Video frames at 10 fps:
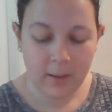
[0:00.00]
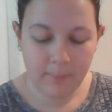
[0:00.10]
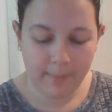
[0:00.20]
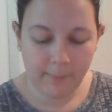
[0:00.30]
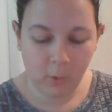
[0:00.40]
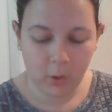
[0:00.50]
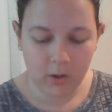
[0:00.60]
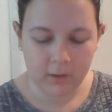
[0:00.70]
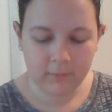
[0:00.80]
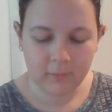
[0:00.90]
My
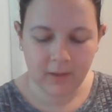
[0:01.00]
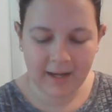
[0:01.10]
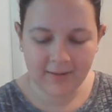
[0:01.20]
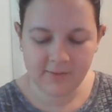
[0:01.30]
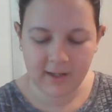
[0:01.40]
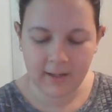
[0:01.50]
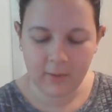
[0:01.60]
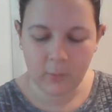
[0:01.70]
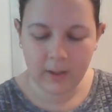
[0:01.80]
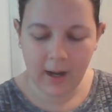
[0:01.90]
board! Relax, kid.
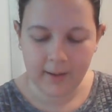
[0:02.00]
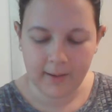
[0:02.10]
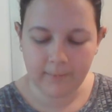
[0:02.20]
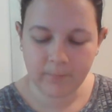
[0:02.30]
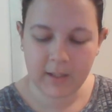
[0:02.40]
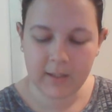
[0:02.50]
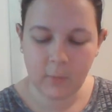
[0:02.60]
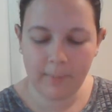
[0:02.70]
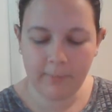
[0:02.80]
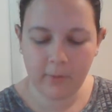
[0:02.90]
We got it. The
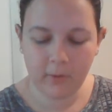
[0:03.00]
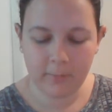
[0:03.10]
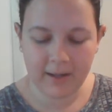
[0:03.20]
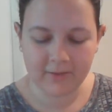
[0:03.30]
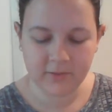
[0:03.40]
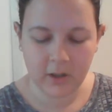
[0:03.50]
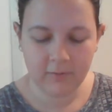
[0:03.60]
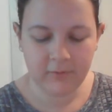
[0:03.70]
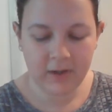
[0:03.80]
woman pulled her mask off.